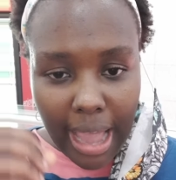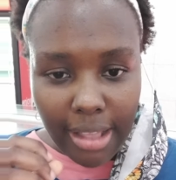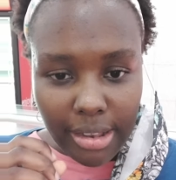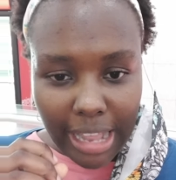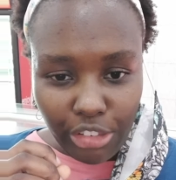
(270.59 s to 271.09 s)

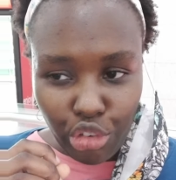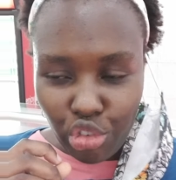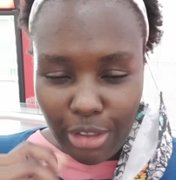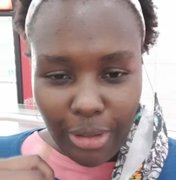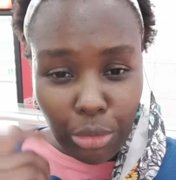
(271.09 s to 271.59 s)
and that's
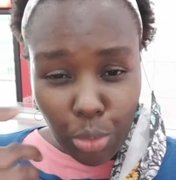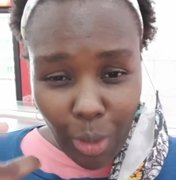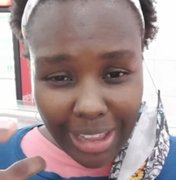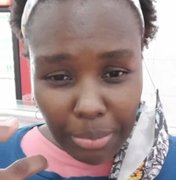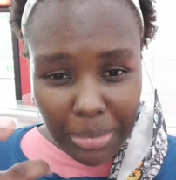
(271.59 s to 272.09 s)
usually found with
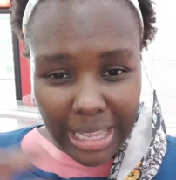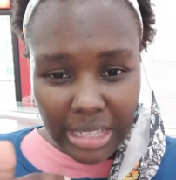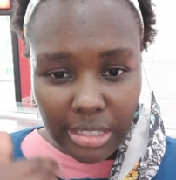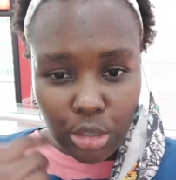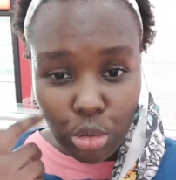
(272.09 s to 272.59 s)
white
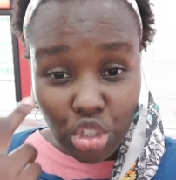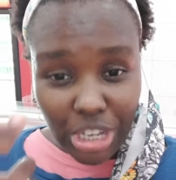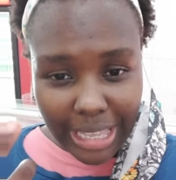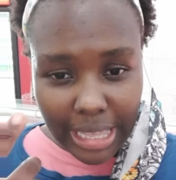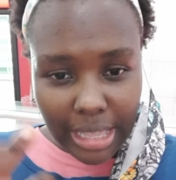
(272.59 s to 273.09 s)
meat, so
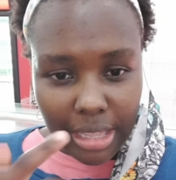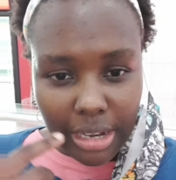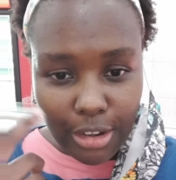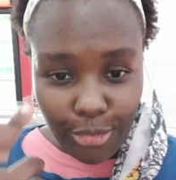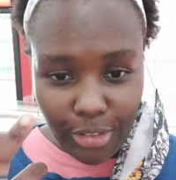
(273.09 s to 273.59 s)

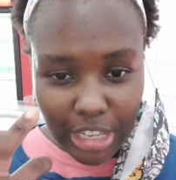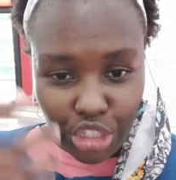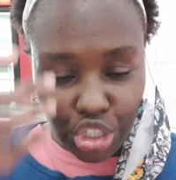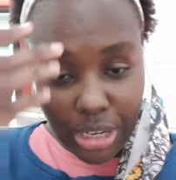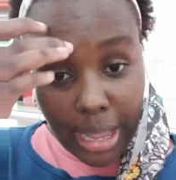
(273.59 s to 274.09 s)
chicken and fish.